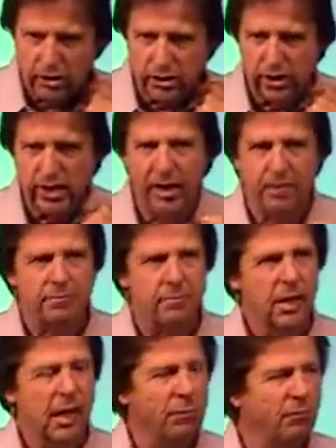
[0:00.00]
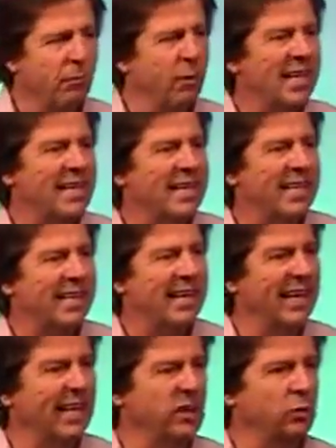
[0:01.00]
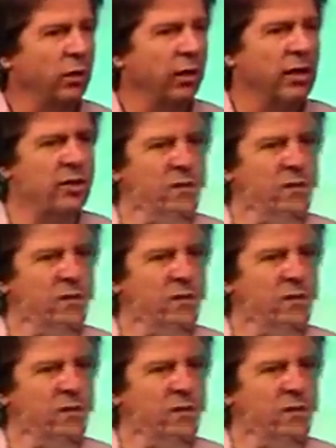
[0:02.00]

the lake, and before he gets where he's